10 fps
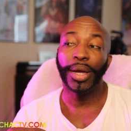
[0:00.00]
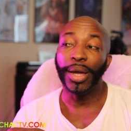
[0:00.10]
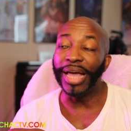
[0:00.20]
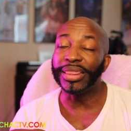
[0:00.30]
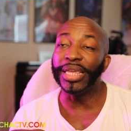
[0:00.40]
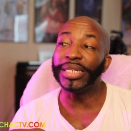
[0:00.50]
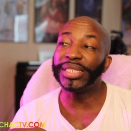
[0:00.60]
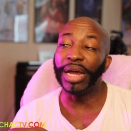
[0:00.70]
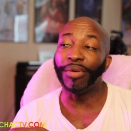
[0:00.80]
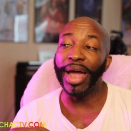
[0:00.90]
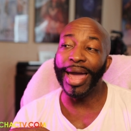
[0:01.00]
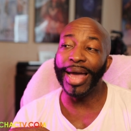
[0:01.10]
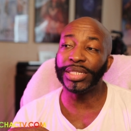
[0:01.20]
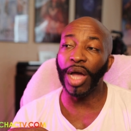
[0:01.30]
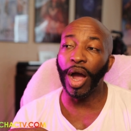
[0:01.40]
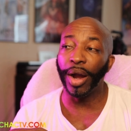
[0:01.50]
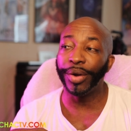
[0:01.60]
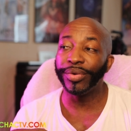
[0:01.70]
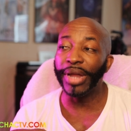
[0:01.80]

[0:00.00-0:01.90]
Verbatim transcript: I think Sarah has heart.